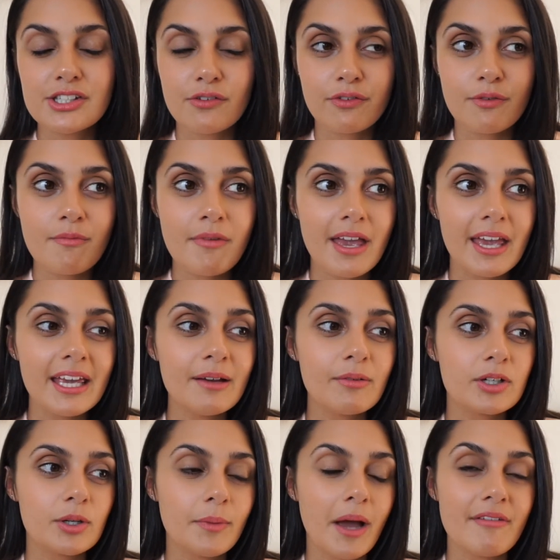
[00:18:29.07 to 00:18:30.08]
So for me,
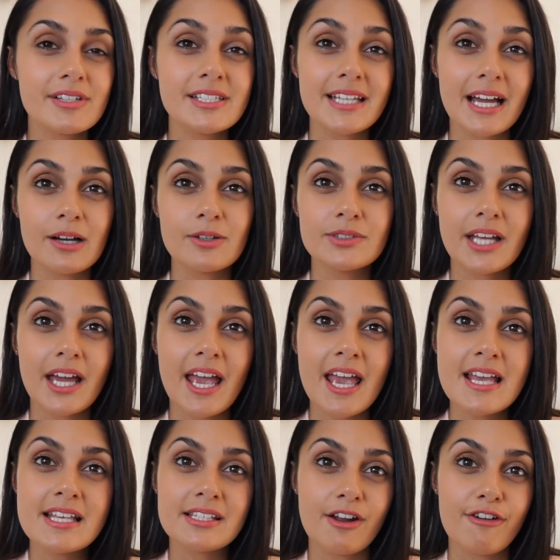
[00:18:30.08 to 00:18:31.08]
when I'm having down
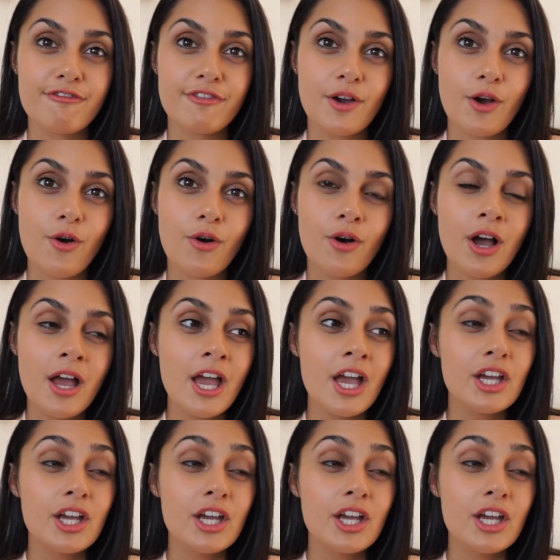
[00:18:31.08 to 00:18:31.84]
days and I feel,